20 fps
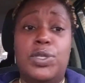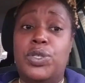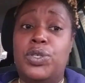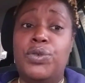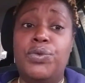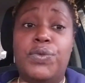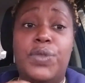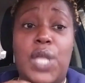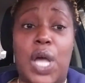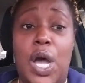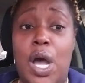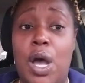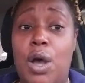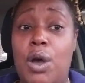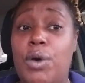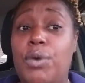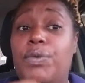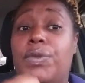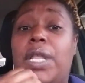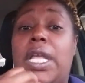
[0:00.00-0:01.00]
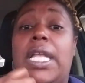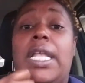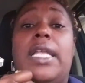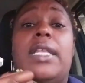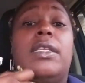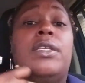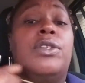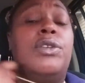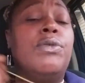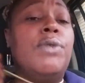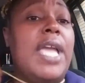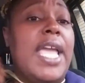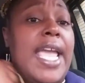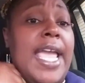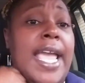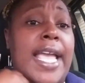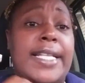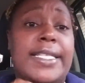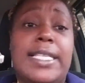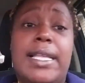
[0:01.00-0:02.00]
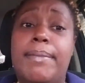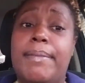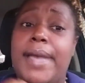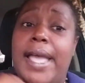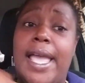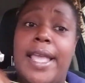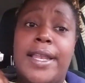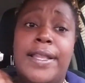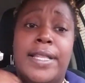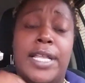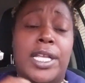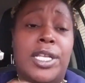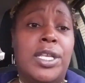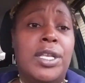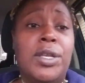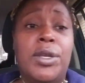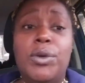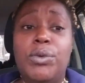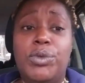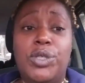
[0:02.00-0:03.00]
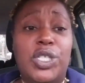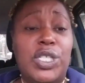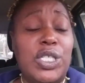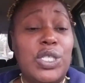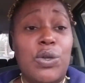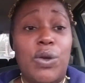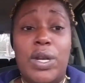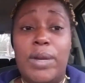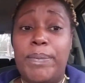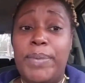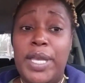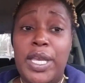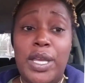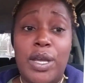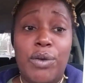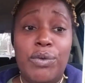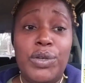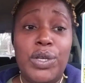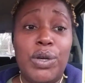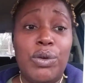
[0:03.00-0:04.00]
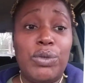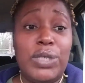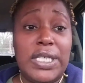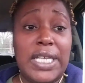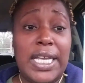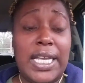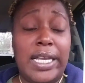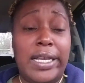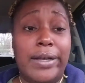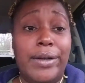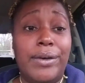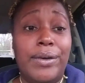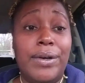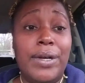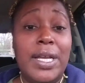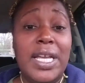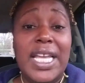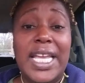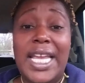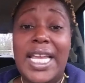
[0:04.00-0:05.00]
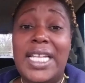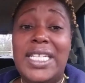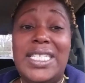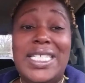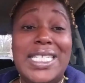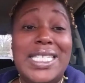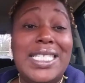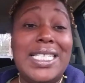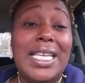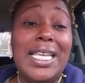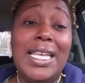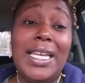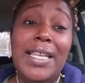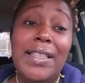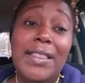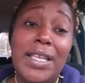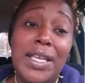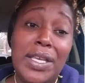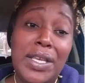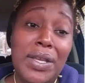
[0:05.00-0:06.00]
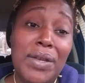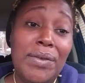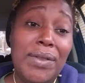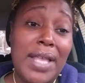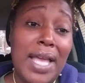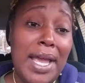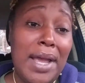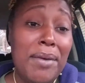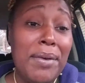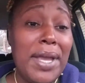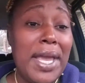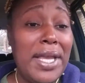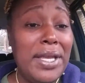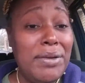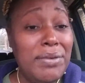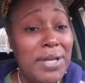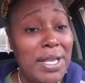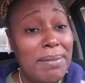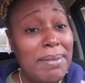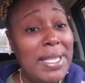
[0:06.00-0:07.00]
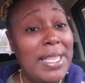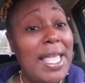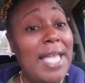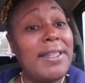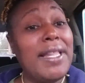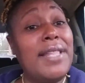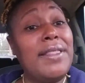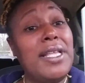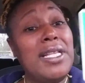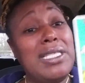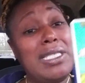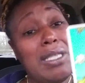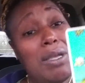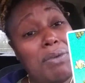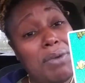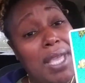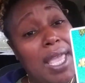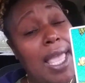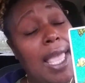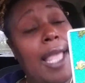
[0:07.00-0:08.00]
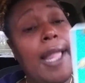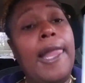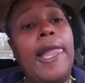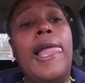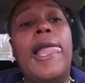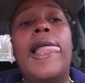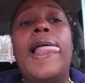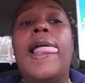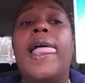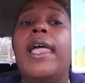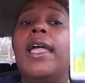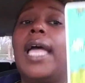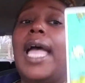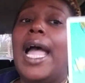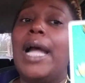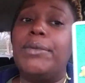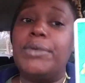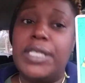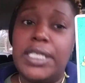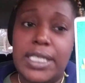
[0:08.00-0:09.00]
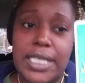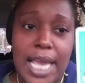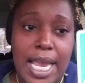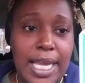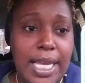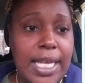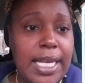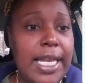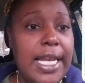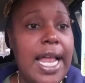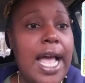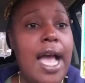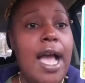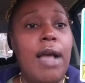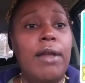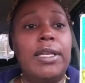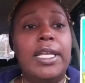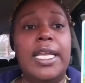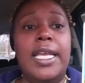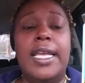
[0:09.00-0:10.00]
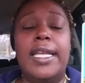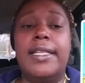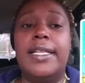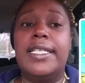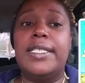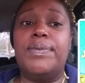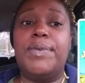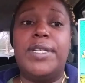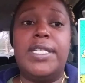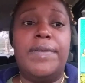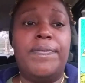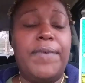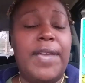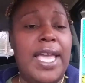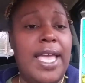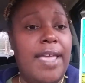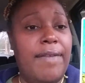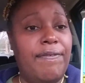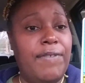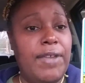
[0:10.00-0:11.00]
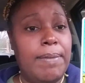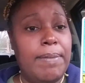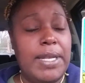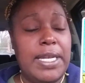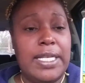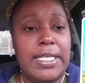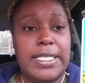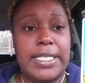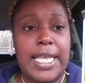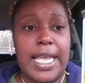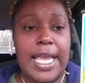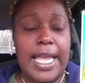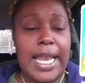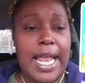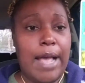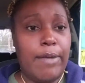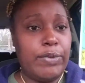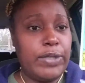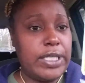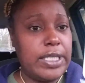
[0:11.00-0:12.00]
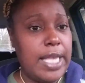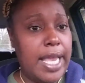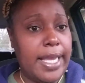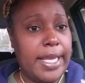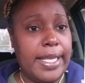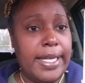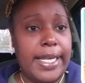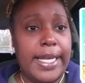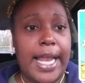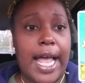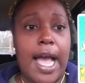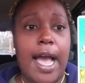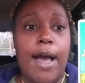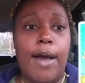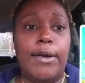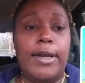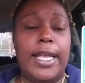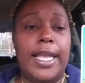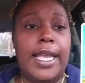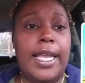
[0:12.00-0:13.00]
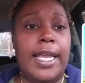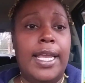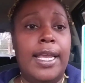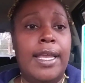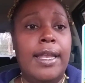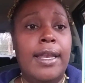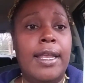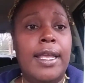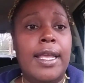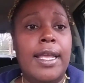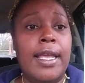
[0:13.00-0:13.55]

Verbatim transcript: you thought that you had somebody that was just going to be on your tail and just anything you like, okay, you did me like that, that's okay. I was taking it all in. That's what Divine Feminine said. I was taking it all in.